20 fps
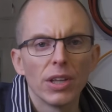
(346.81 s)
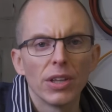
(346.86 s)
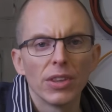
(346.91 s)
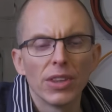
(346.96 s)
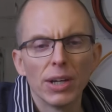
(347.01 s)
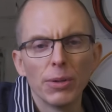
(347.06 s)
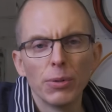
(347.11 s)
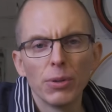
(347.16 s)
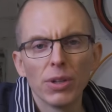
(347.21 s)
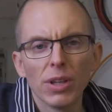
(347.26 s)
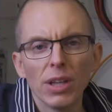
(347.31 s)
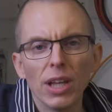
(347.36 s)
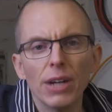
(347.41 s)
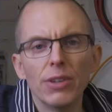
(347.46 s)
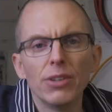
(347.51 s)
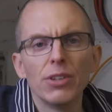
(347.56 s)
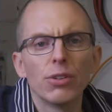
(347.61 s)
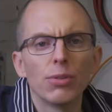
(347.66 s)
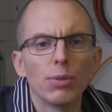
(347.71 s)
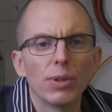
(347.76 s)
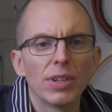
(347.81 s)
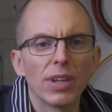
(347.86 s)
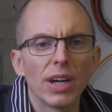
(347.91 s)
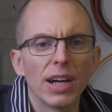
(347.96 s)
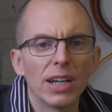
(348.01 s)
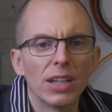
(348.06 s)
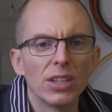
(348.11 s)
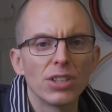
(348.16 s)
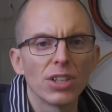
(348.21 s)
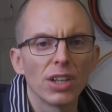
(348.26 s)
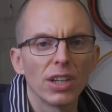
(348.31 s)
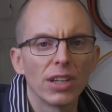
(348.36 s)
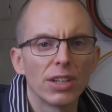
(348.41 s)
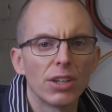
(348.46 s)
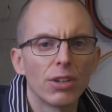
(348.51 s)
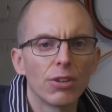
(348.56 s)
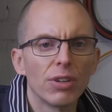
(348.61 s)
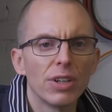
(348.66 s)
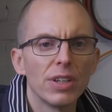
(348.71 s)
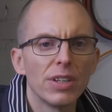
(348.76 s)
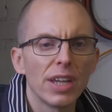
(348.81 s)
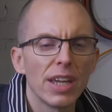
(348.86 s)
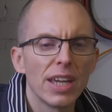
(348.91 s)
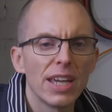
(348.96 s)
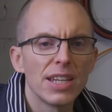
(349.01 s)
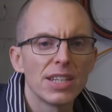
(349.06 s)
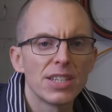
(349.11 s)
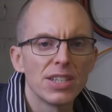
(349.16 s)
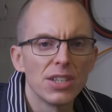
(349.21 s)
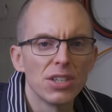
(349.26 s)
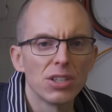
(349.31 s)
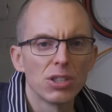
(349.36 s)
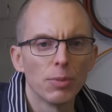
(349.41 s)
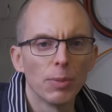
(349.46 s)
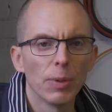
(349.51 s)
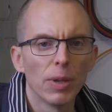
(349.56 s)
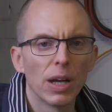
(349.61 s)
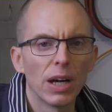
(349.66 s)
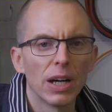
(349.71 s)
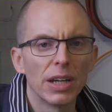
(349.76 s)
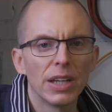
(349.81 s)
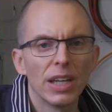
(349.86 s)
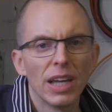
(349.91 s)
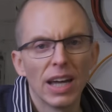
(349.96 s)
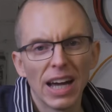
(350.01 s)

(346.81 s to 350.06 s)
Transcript: That would allow you to attach a grid A C supply